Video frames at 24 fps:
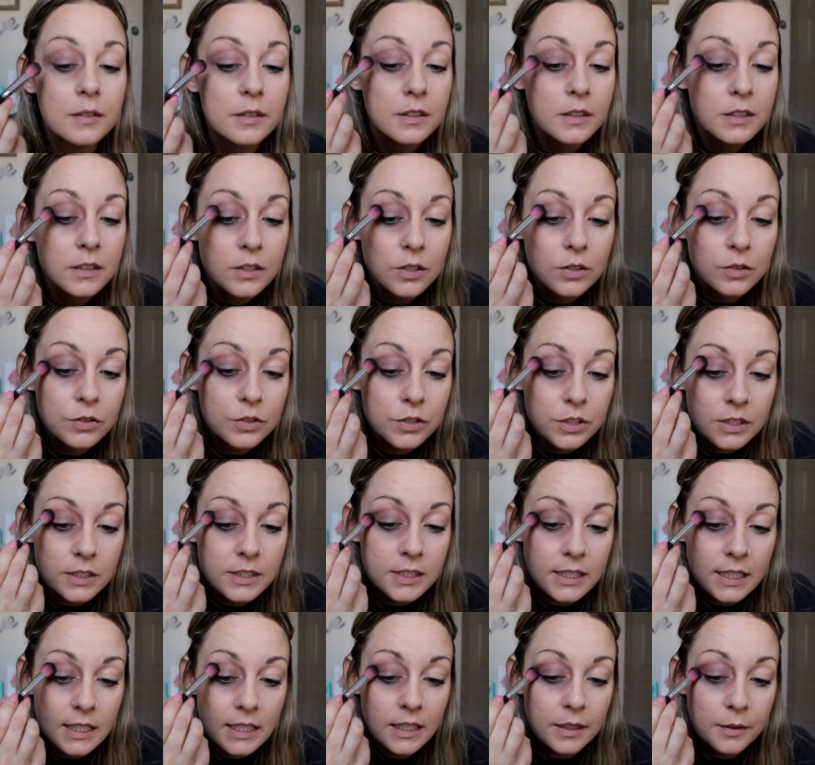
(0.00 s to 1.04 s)
So
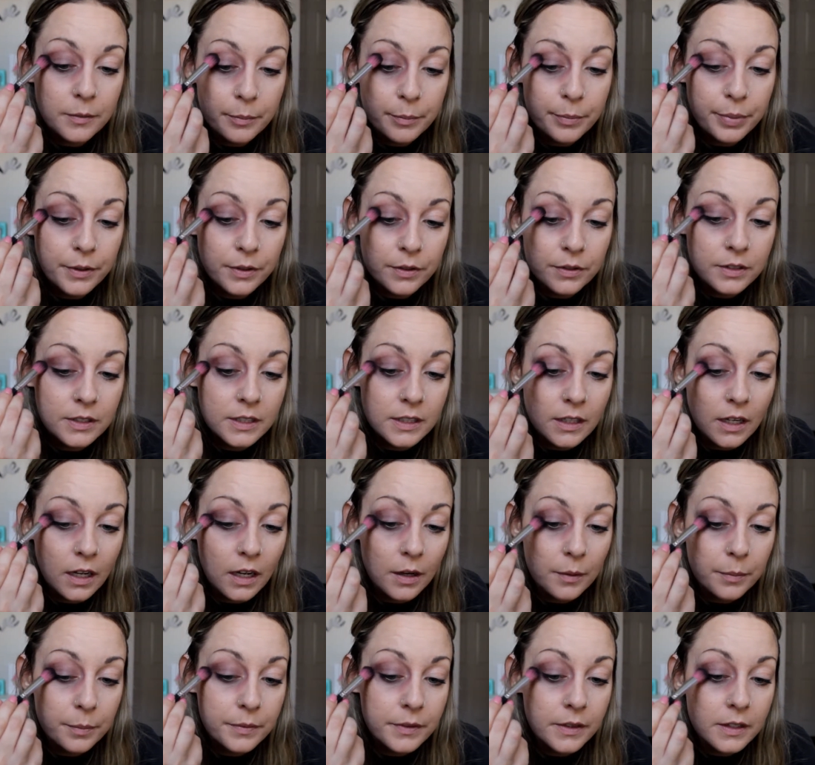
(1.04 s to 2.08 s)
just keep building
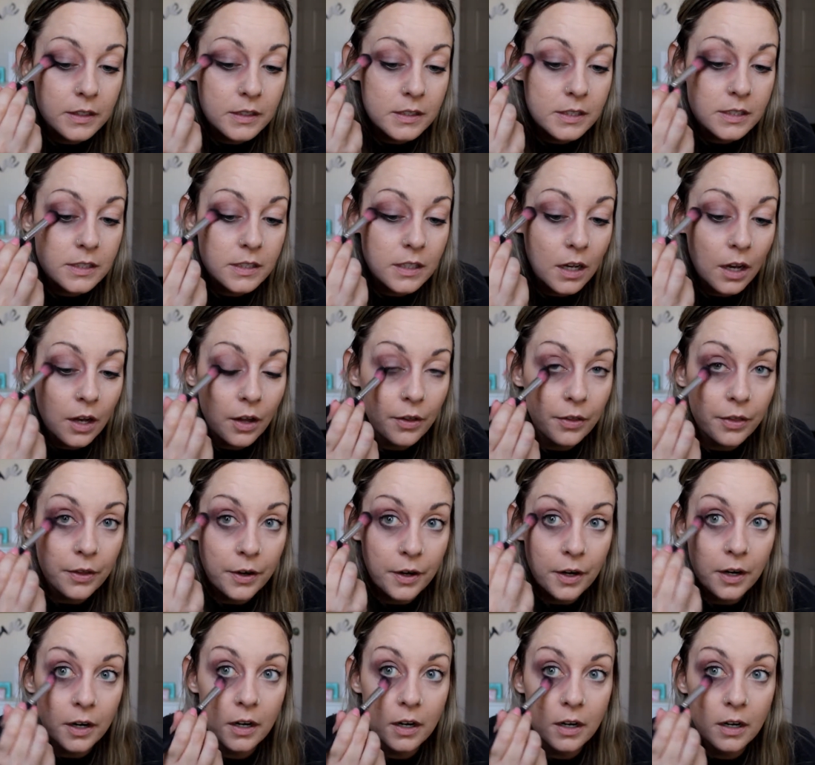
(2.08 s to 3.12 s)
up this
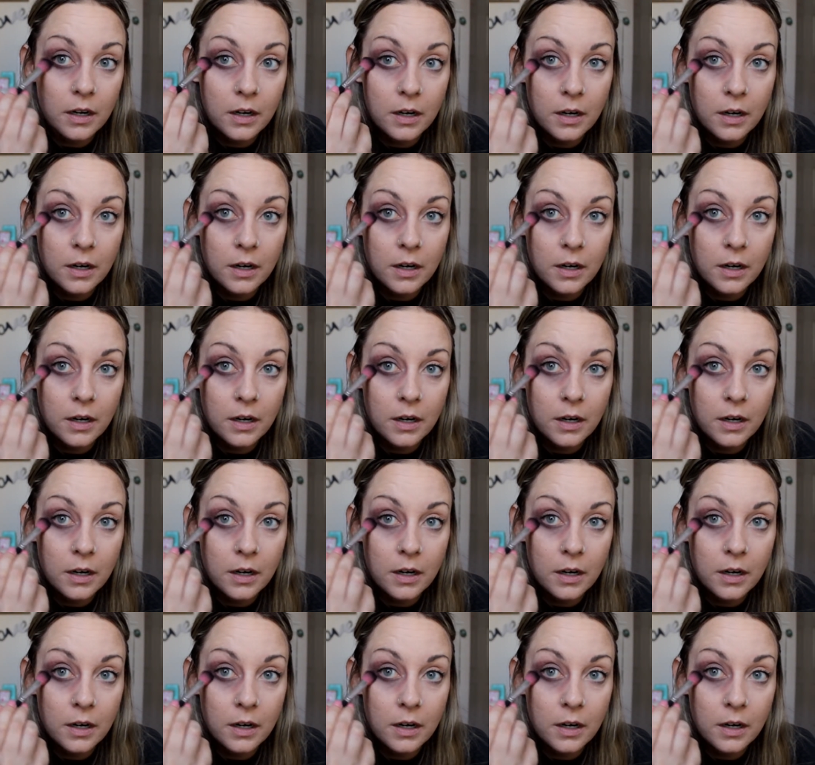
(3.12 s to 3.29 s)
color